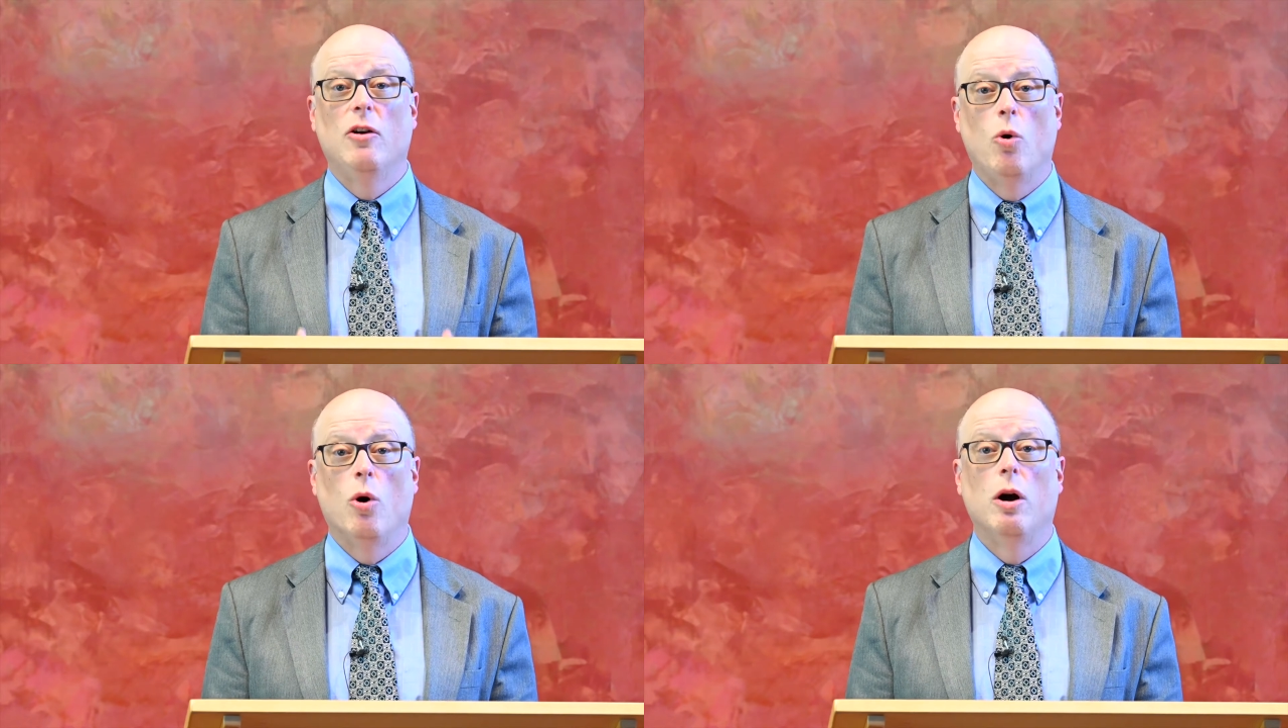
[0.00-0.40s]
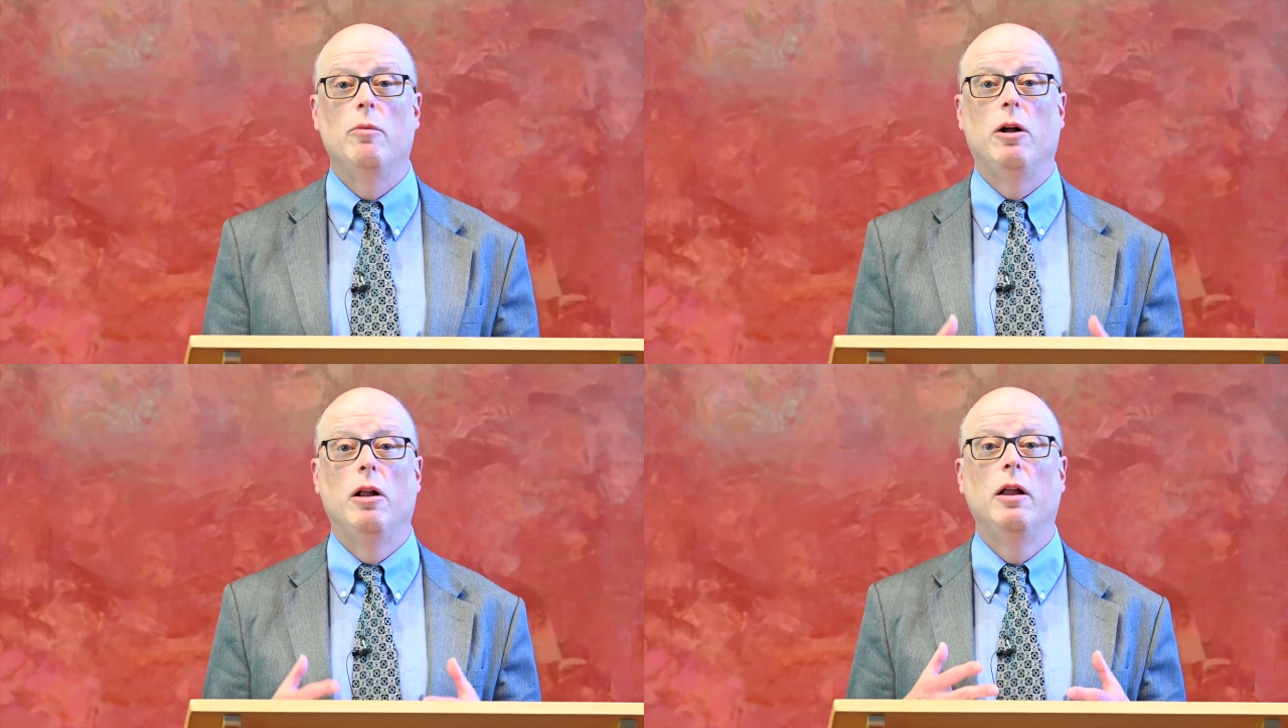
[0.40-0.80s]

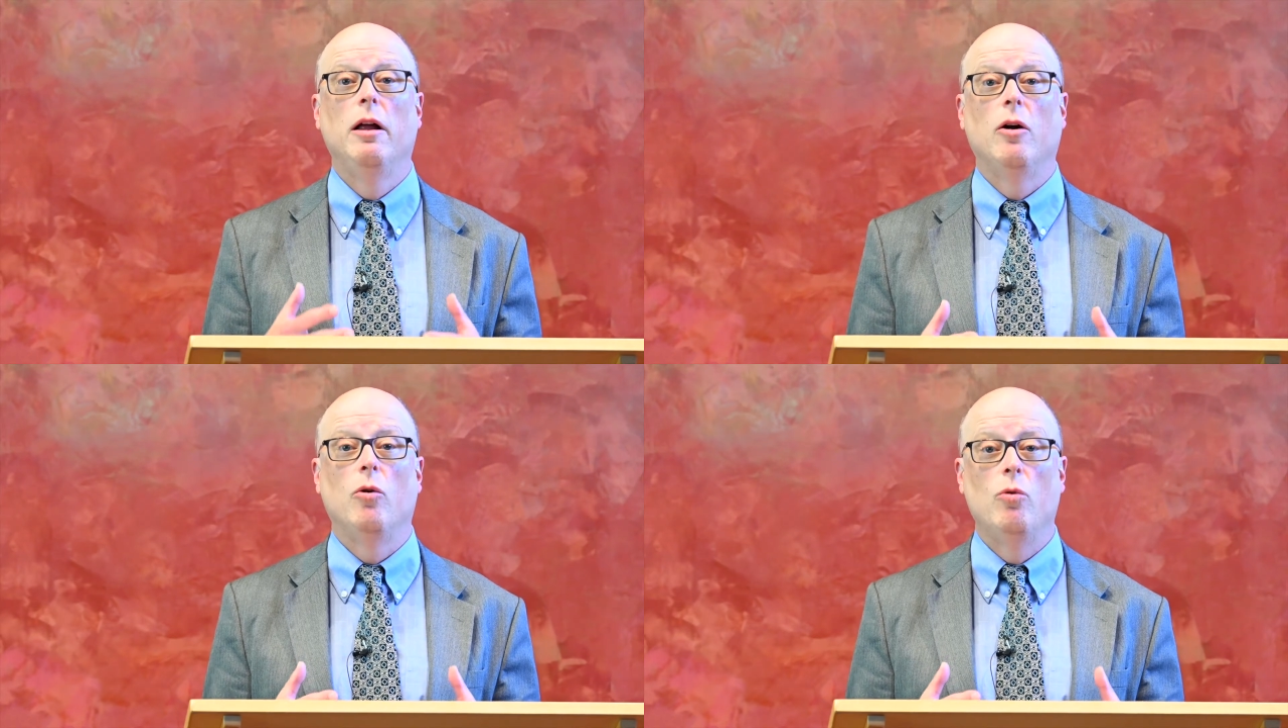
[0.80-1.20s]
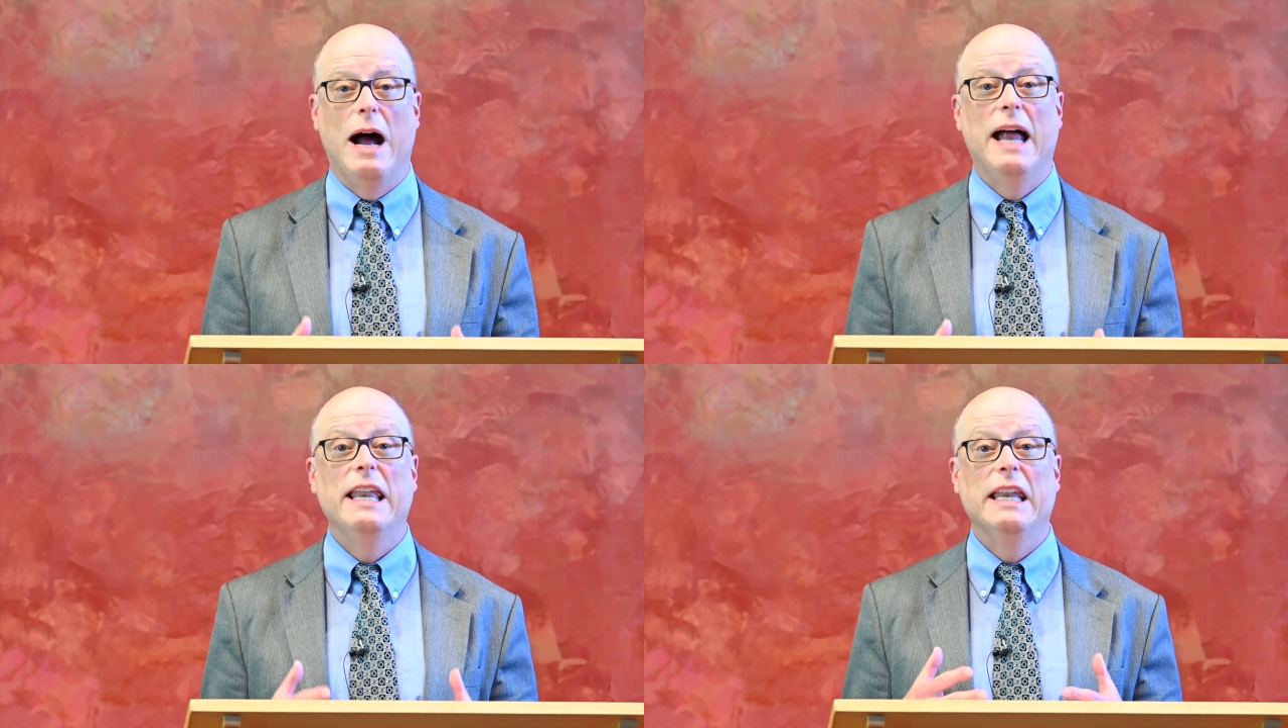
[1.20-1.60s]
horrible,
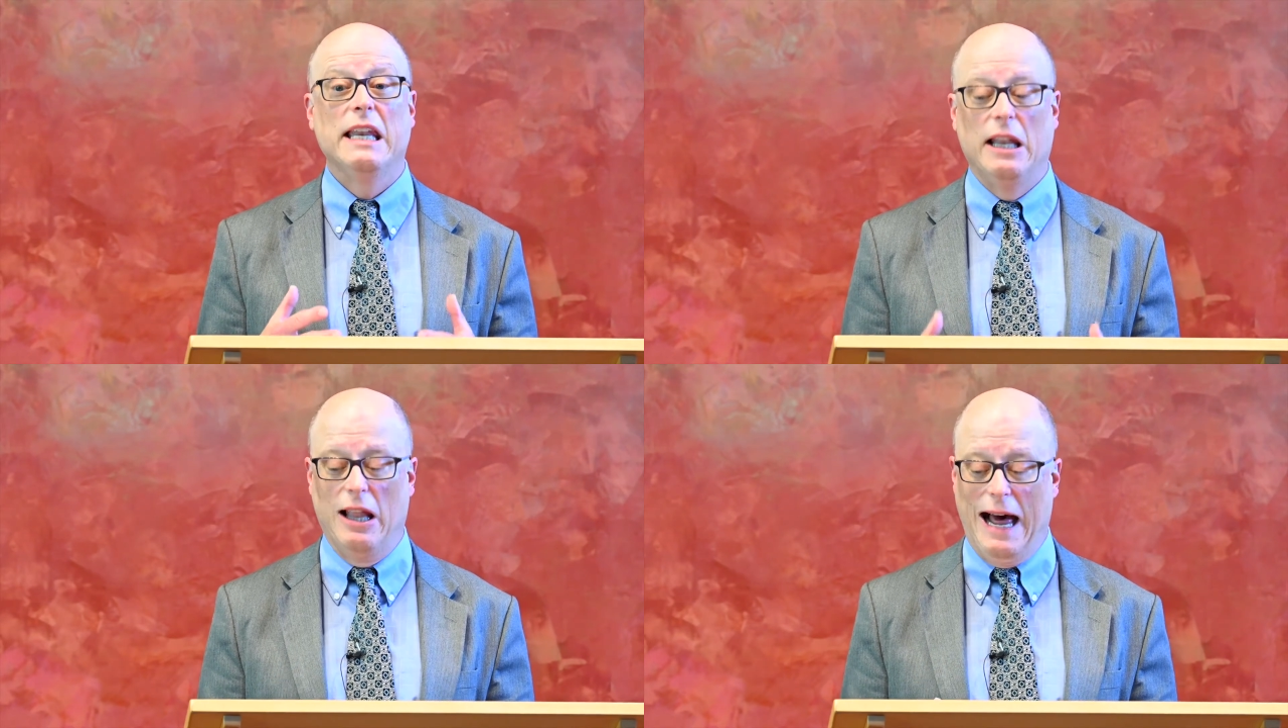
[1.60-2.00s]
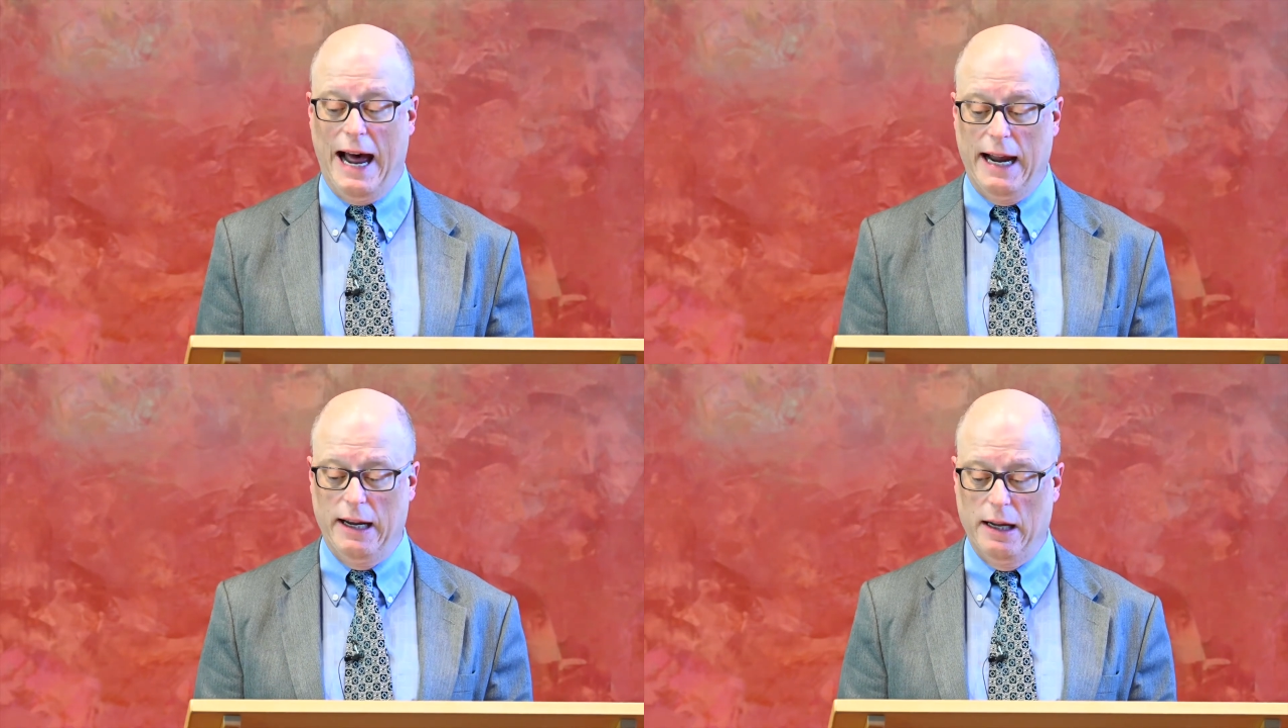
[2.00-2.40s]
rotten
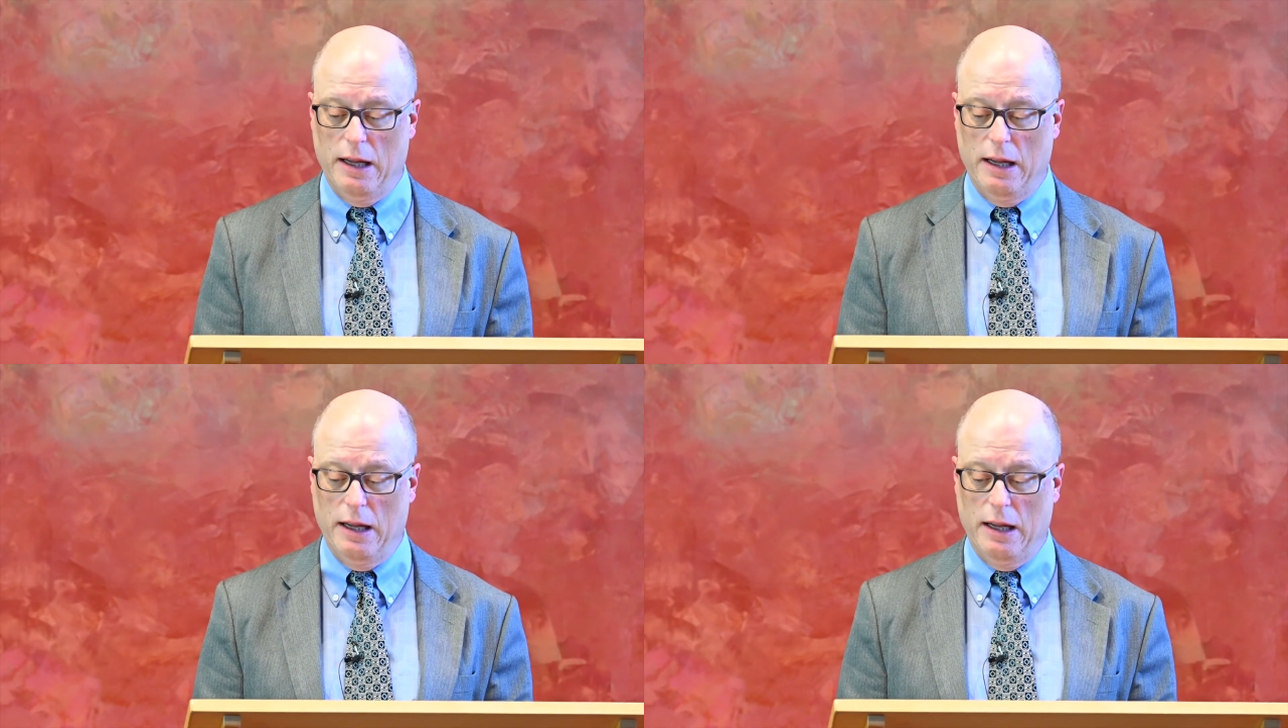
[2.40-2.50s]
lie.